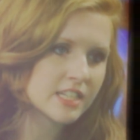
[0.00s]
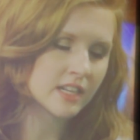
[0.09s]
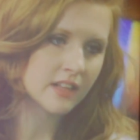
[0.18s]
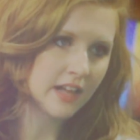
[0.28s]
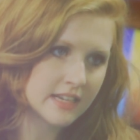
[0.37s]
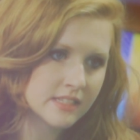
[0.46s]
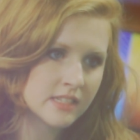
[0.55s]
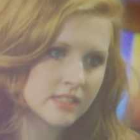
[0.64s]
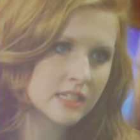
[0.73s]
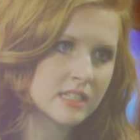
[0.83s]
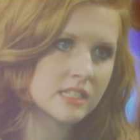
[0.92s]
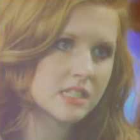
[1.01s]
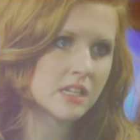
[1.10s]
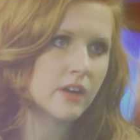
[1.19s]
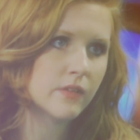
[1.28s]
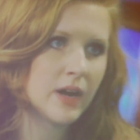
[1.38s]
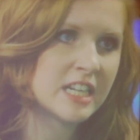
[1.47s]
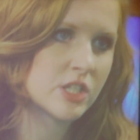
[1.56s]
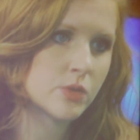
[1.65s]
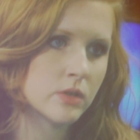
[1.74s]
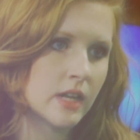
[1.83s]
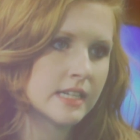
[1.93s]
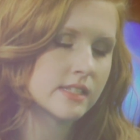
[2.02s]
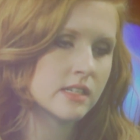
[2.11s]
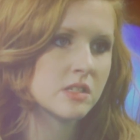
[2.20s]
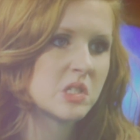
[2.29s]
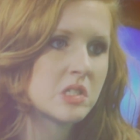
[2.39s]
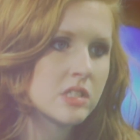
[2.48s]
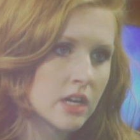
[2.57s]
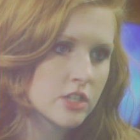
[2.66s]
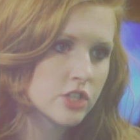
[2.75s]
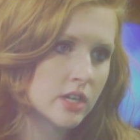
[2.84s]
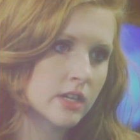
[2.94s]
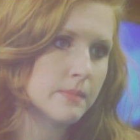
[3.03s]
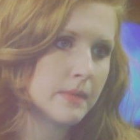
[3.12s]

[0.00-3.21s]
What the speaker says: into classes and stuff, I just realized is such an